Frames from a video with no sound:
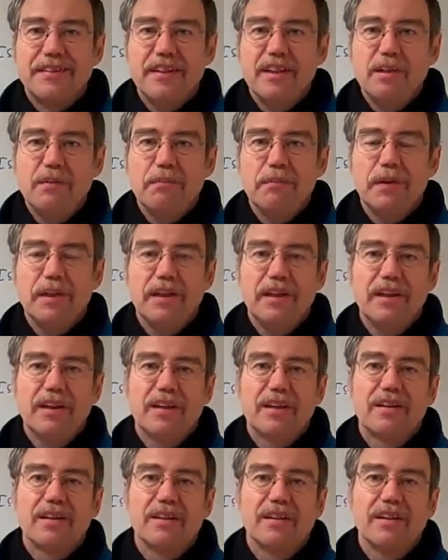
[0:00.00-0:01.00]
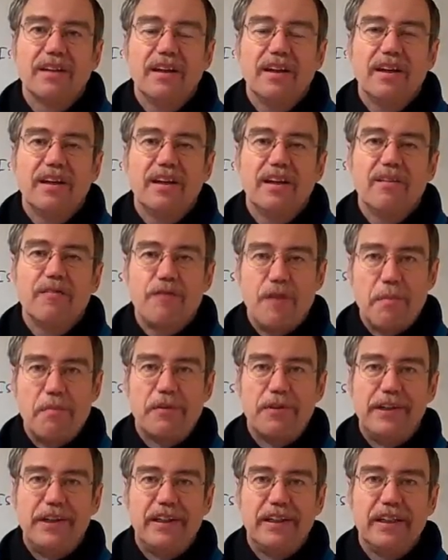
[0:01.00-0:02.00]
team here in
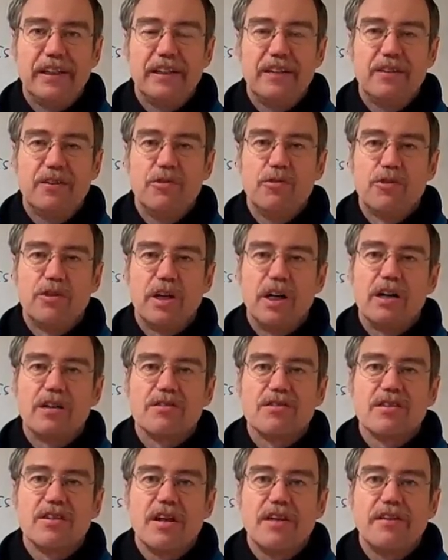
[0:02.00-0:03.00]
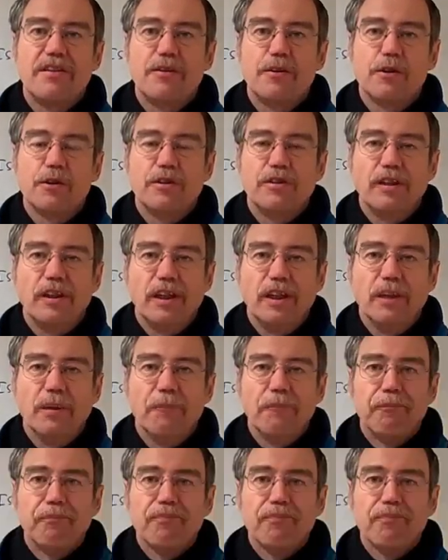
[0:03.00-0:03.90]
February 2013.